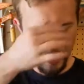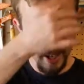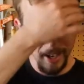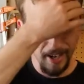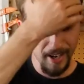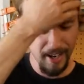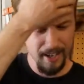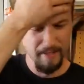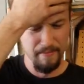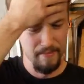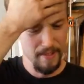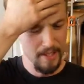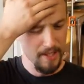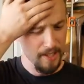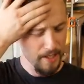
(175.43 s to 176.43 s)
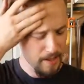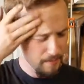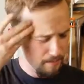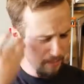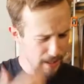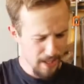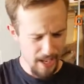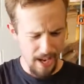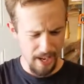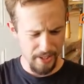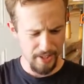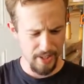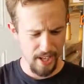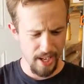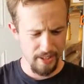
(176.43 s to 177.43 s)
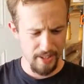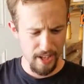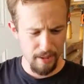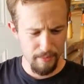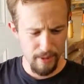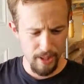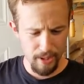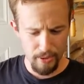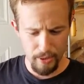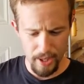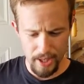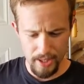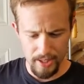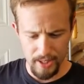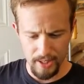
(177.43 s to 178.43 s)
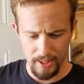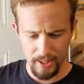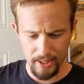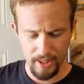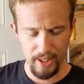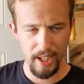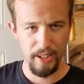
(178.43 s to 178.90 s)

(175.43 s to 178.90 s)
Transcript: But yeah, so that's helped me a great deal.